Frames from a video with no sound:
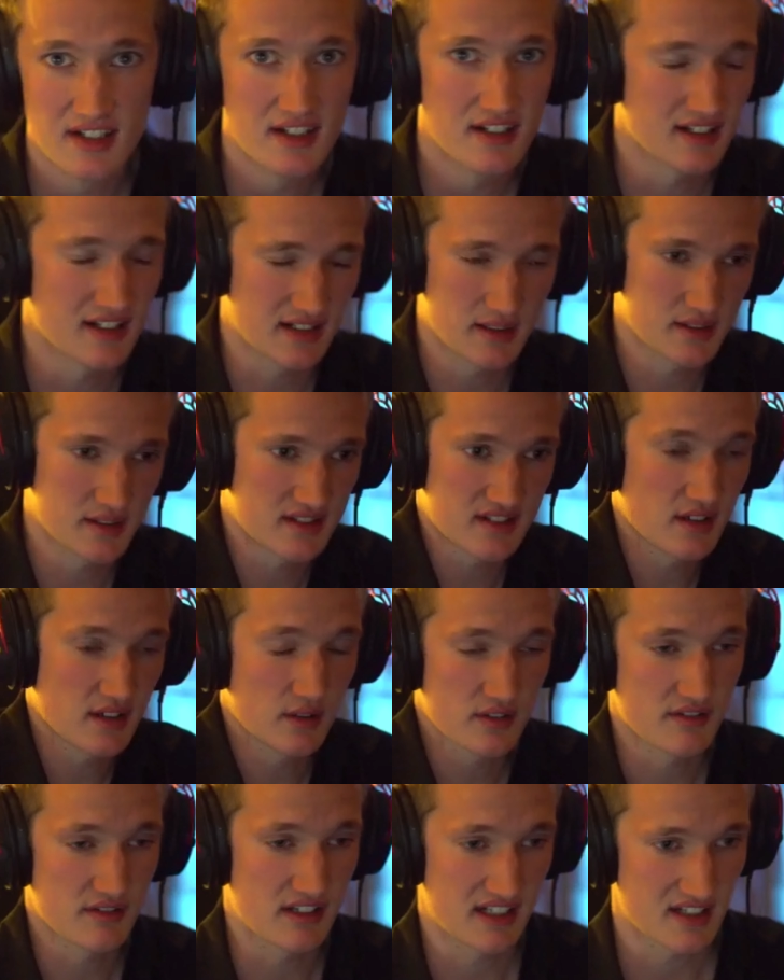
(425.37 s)
Like I wasn't going
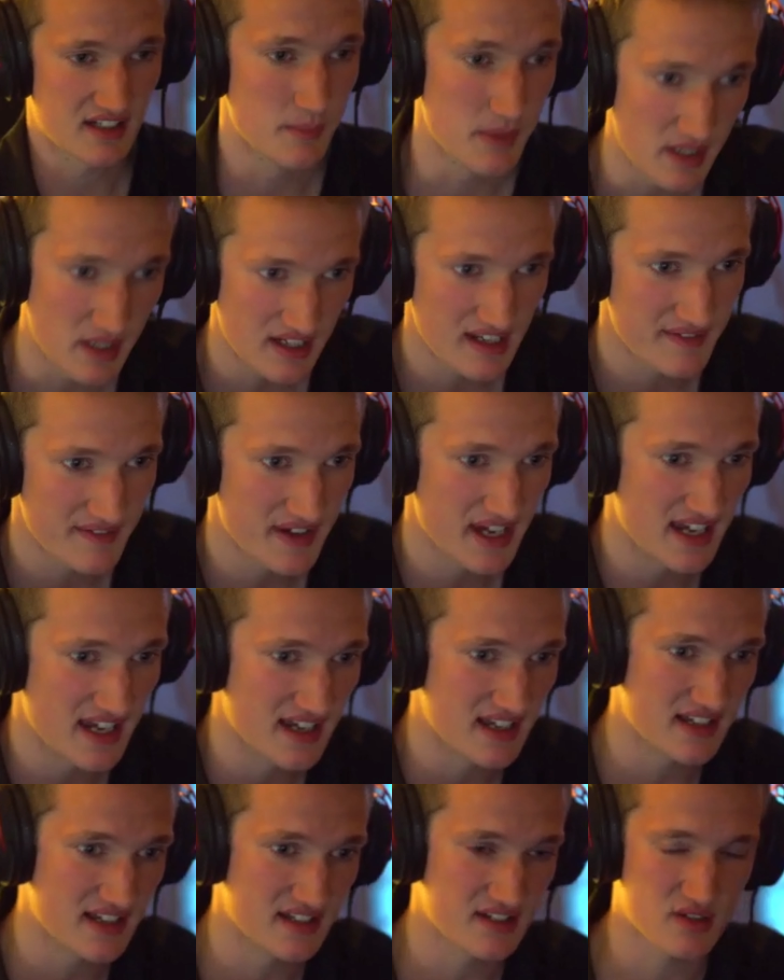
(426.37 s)
to like community
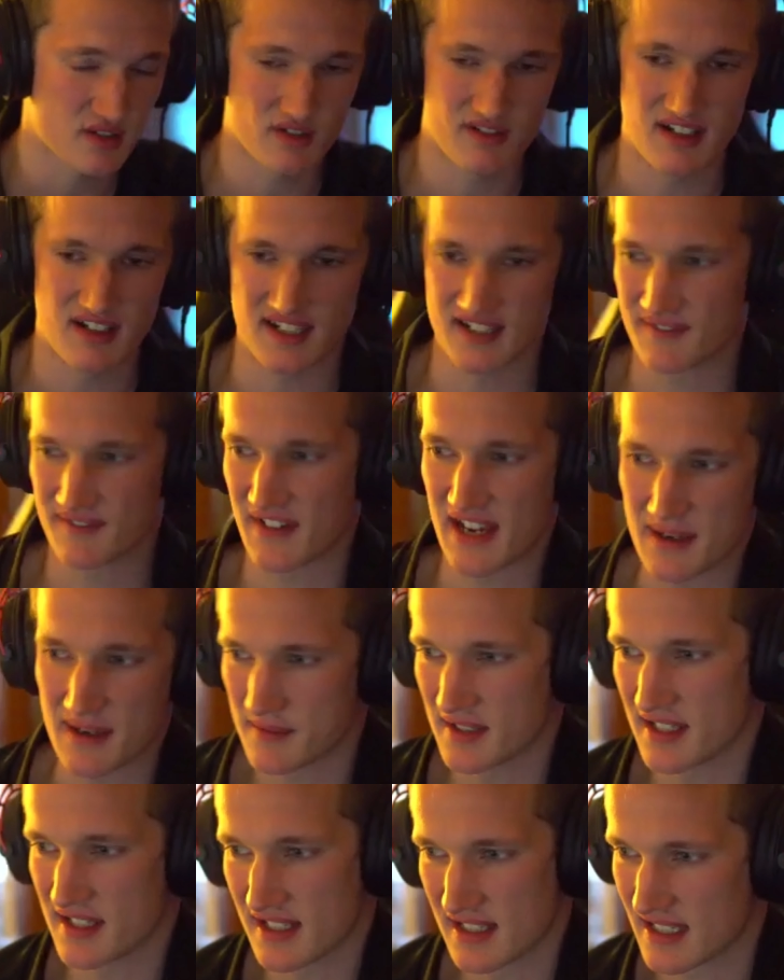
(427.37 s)
events or like
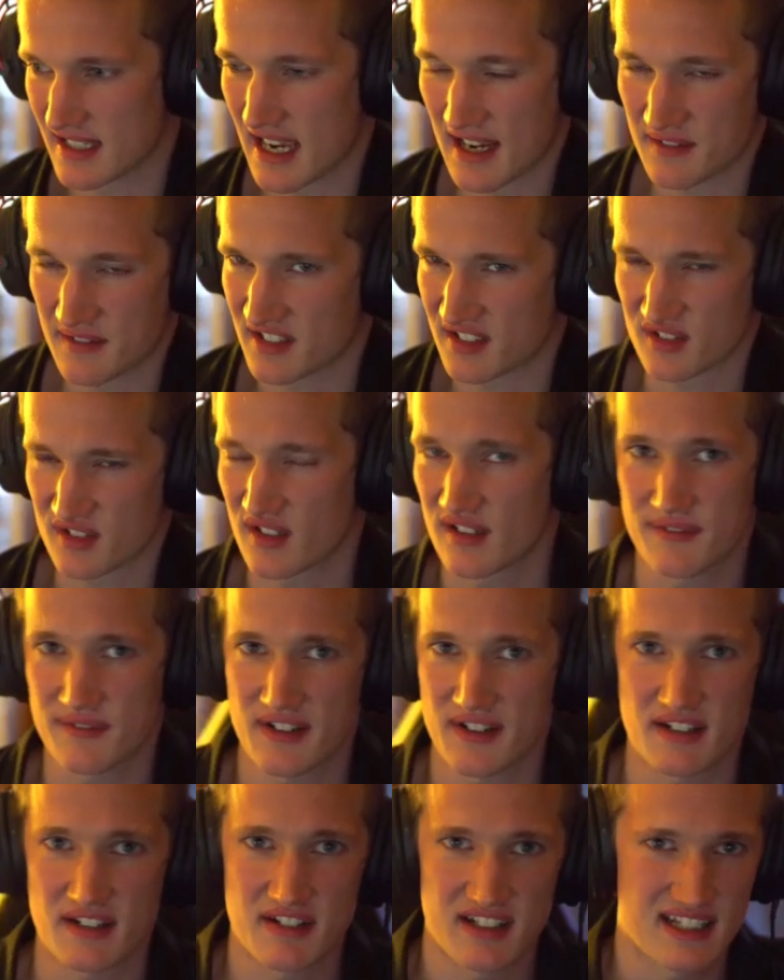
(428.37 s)
family gatherings or
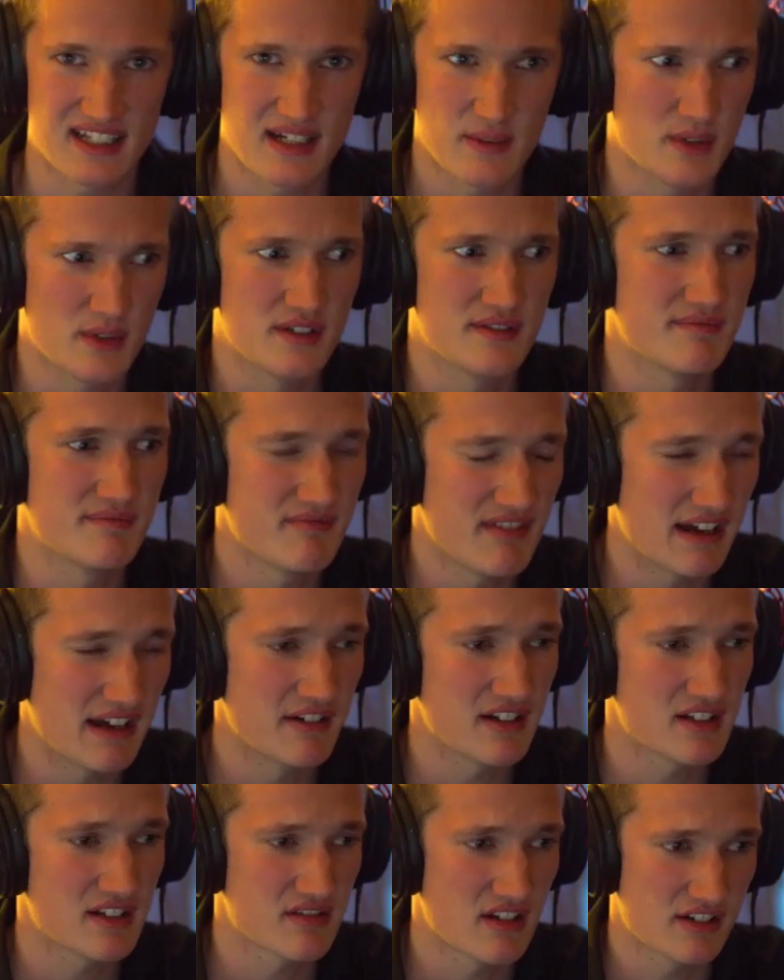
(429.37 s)
anything like that. Well, at
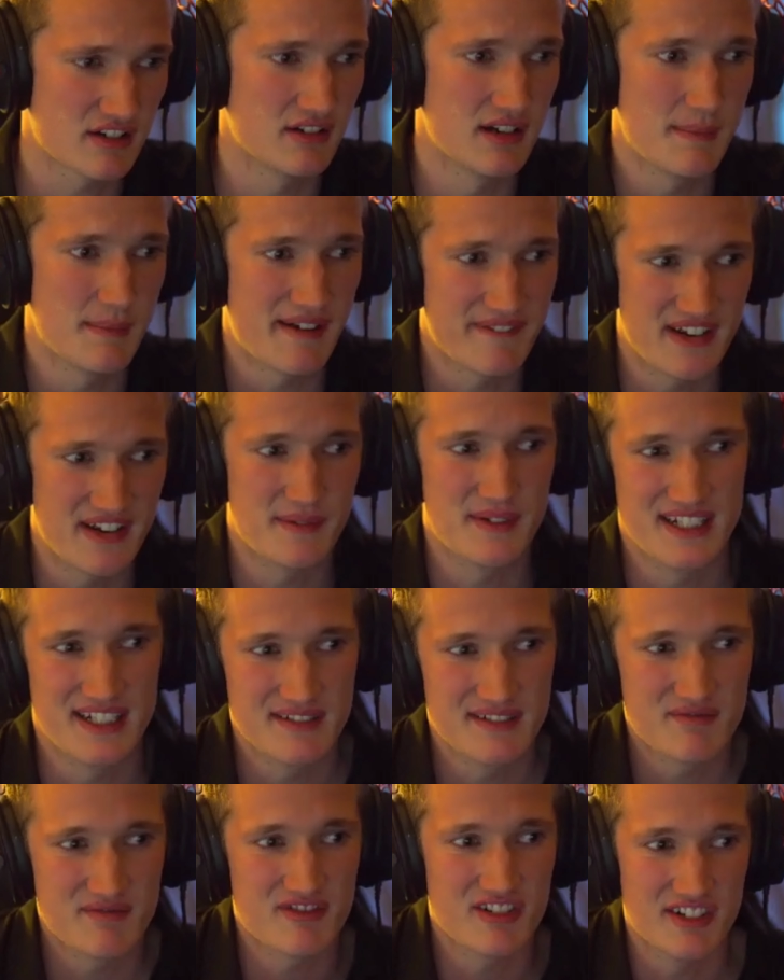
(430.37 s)
least luckily my family
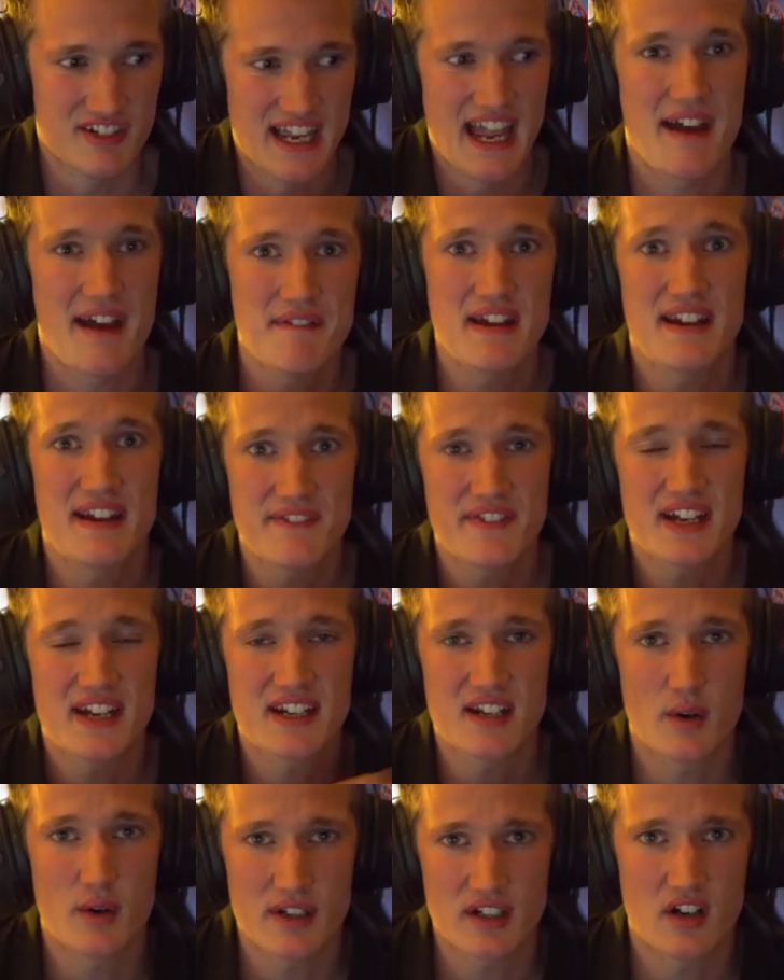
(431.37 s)
didn't really have anything
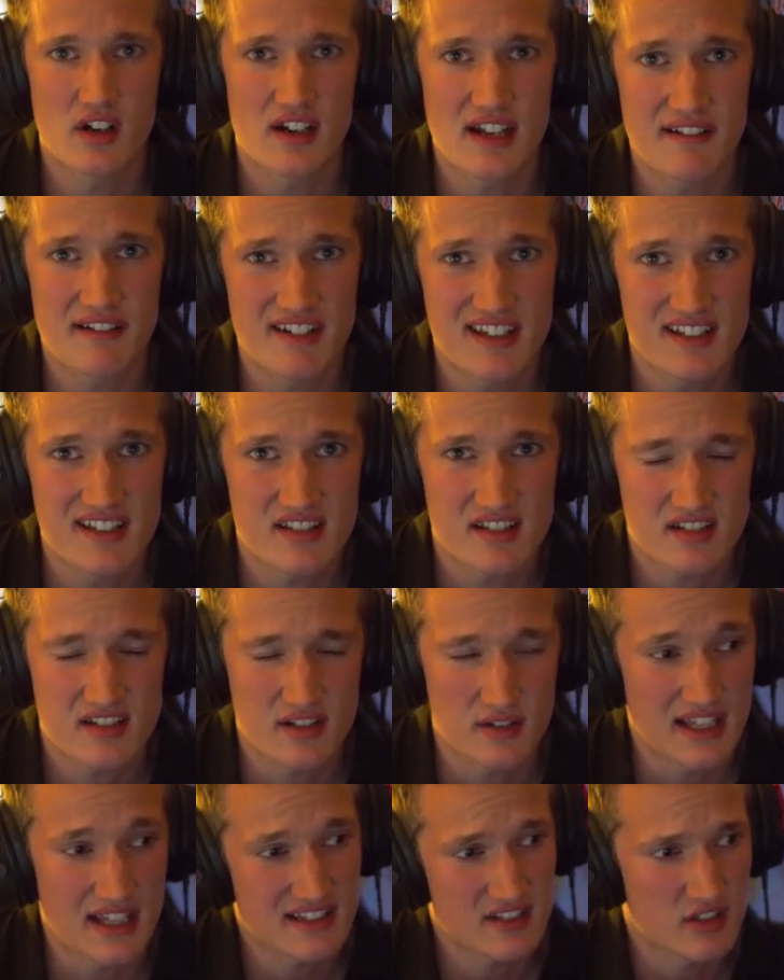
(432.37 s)
going on at least, so
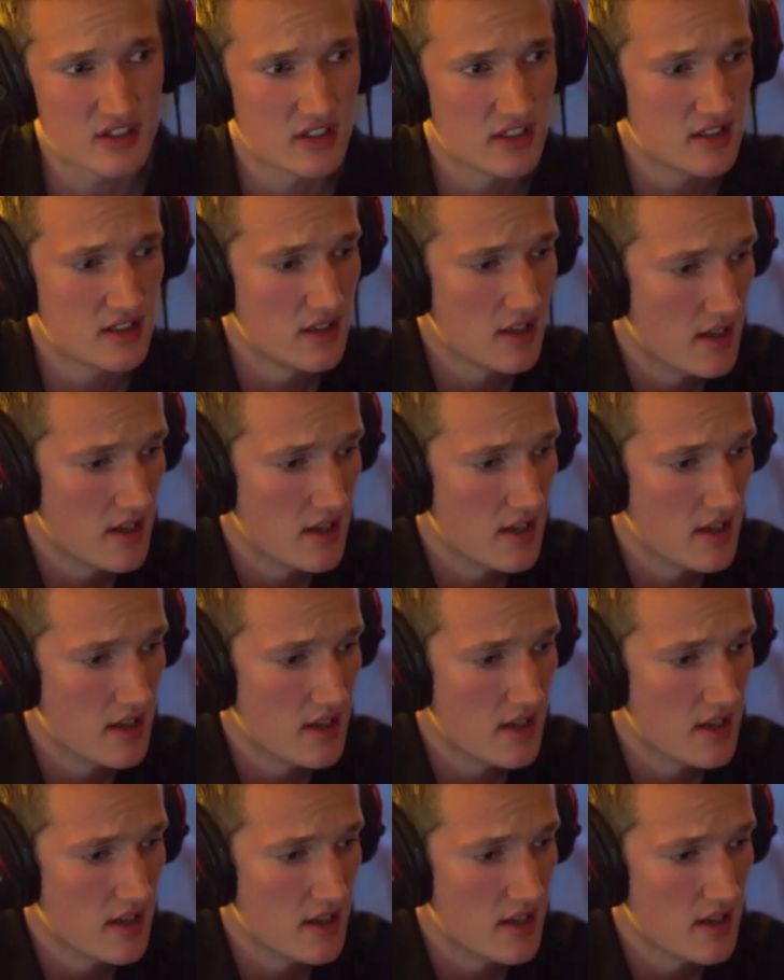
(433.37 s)
that's good.